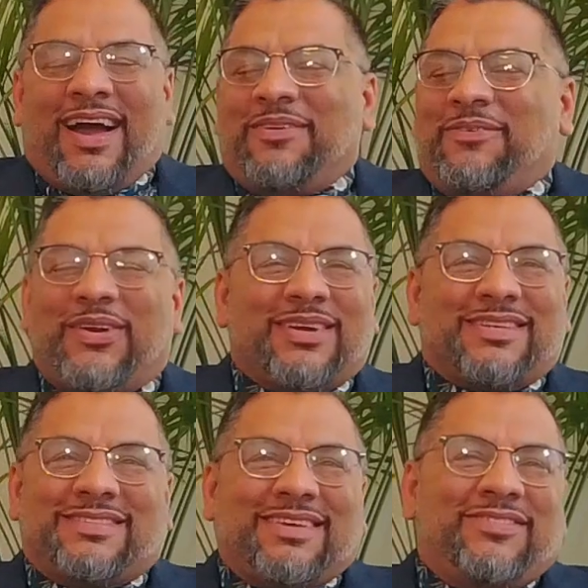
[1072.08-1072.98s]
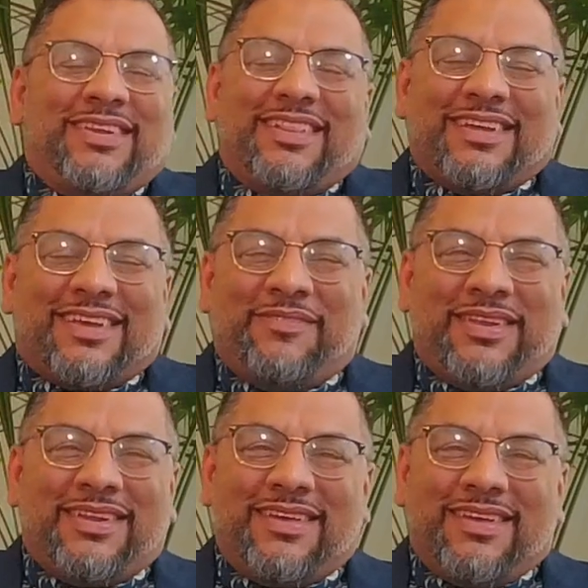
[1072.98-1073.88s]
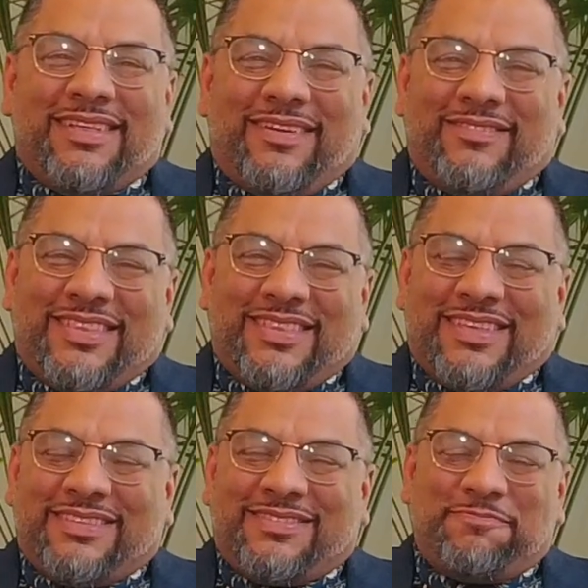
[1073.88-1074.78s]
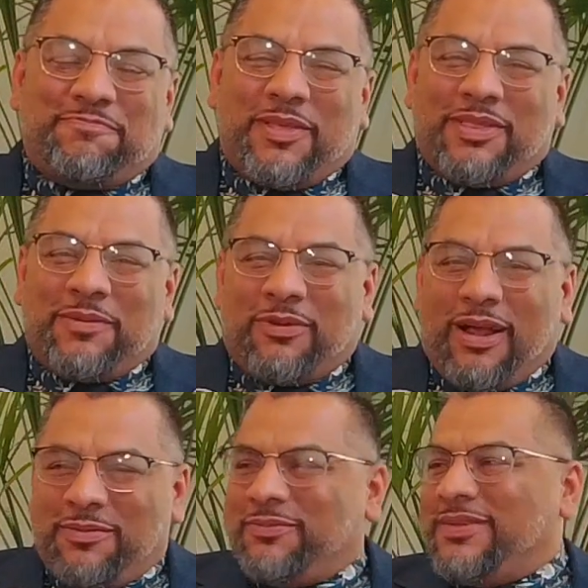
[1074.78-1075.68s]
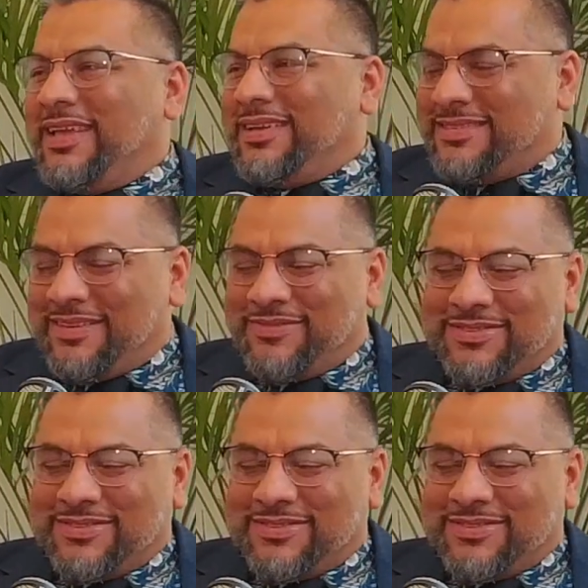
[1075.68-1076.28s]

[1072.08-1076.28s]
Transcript: I work 70, like, I mean, this is the problem with, like, same as